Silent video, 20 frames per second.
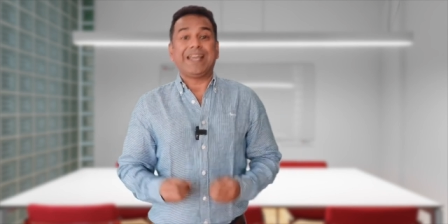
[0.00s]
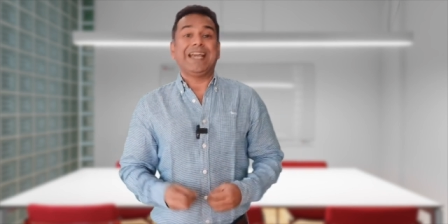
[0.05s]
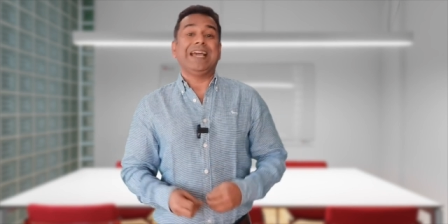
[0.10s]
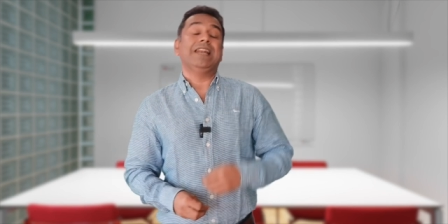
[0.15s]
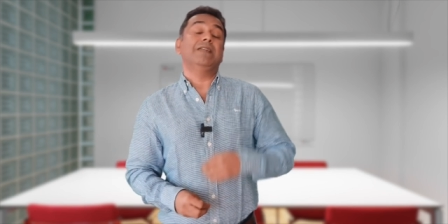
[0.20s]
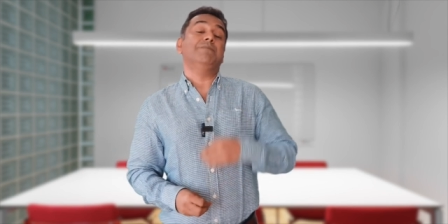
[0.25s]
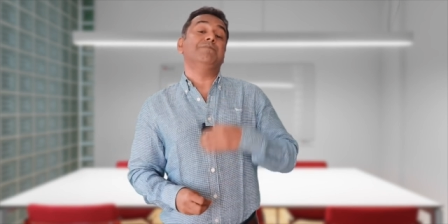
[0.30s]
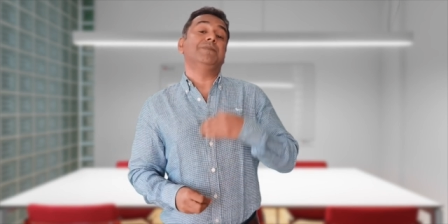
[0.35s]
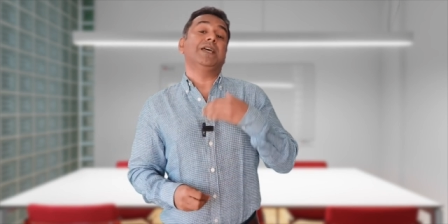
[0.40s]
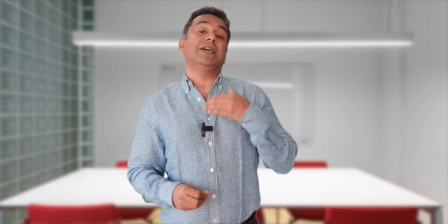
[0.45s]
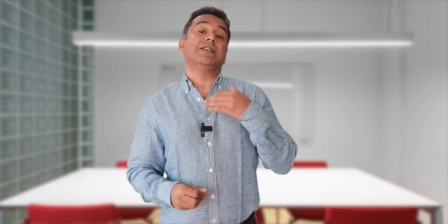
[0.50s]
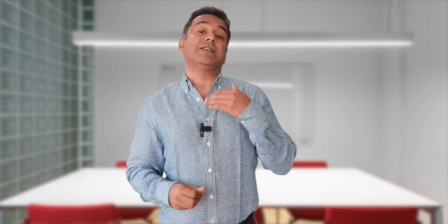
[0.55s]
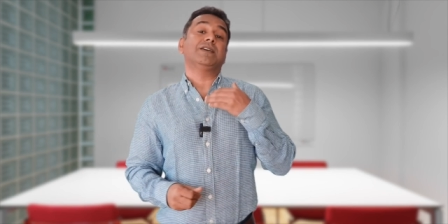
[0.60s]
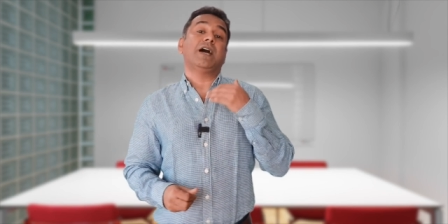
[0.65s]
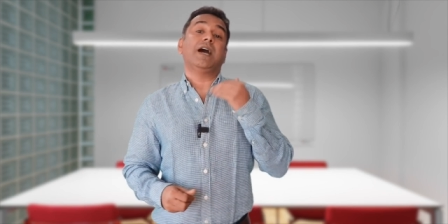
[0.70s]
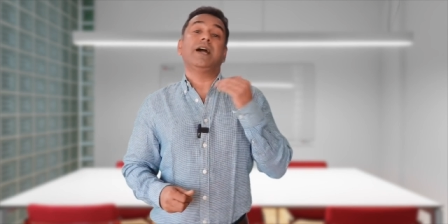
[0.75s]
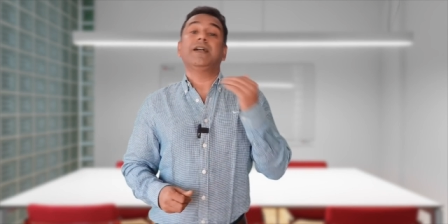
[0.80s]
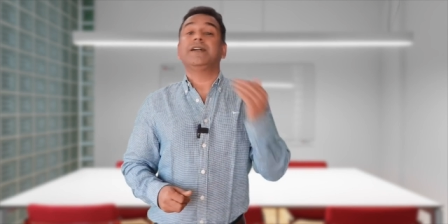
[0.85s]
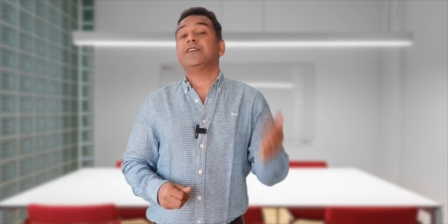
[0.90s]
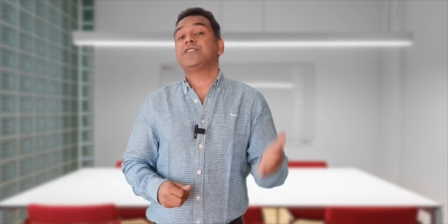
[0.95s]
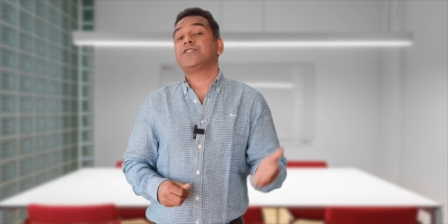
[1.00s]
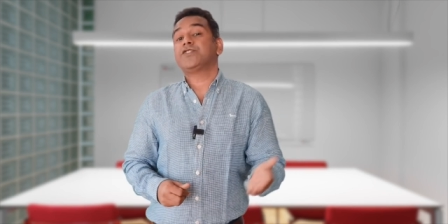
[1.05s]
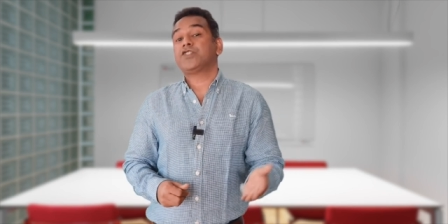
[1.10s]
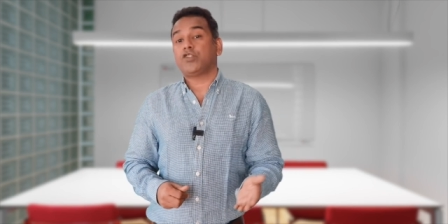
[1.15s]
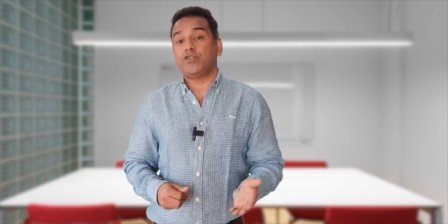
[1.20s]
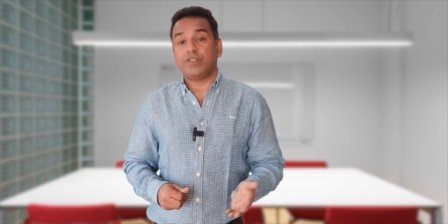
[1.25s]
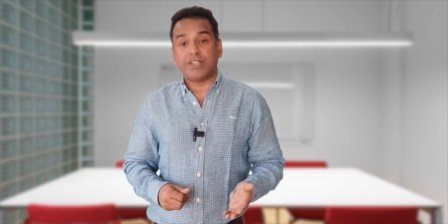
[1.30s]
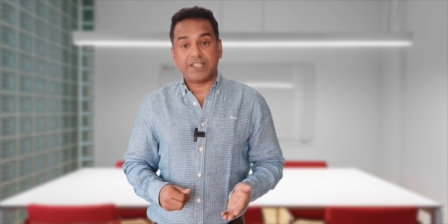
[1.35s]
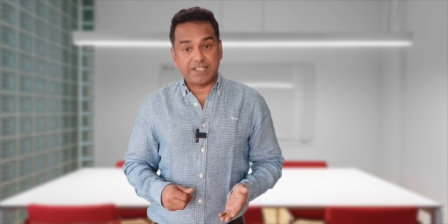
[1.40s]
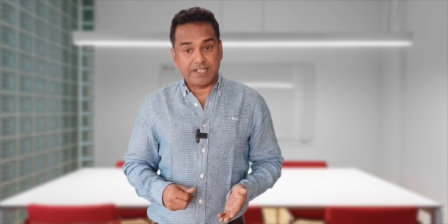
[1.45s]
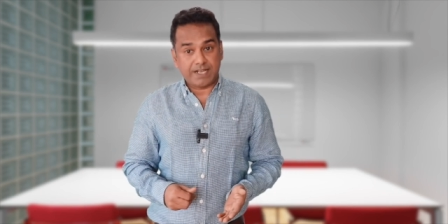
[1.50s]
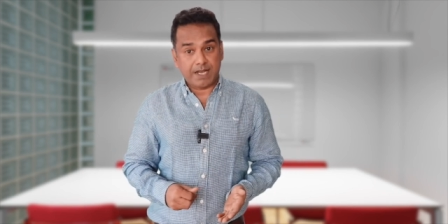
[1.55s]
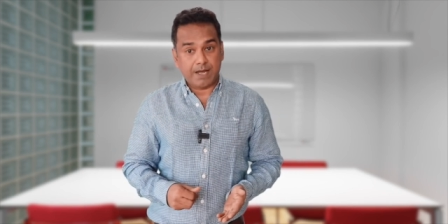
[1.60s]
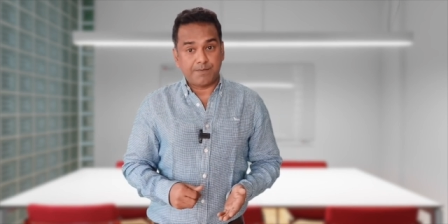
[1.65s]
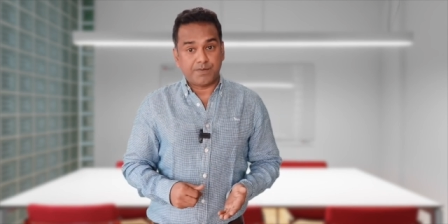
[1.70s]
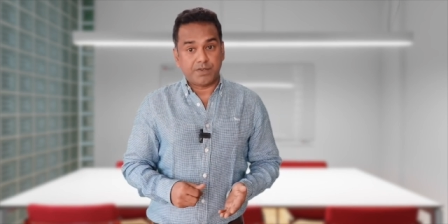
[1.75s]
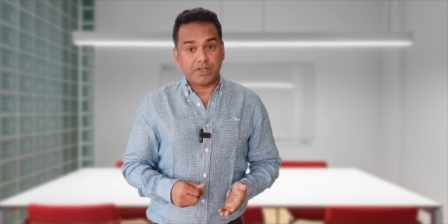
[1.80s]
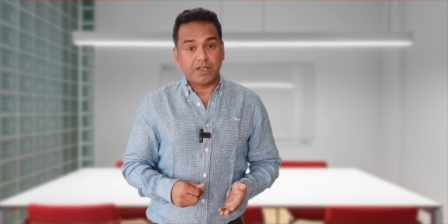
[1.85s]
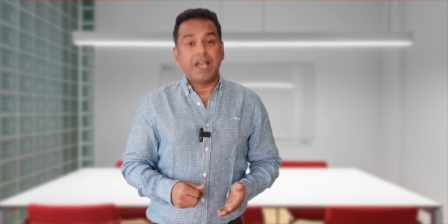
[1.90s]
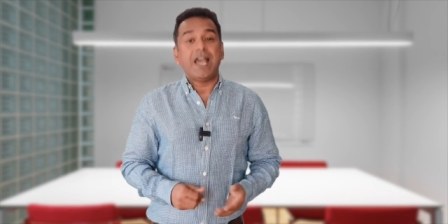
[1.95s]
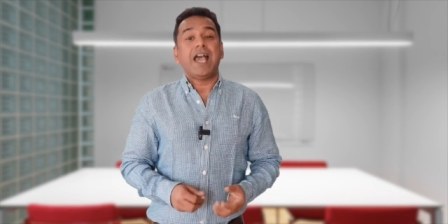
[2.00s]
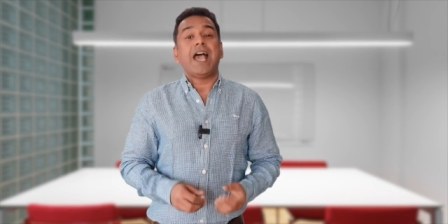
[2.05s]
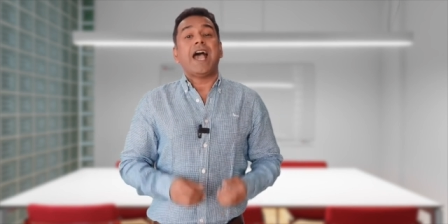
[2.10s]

eliminate unnecessary steps,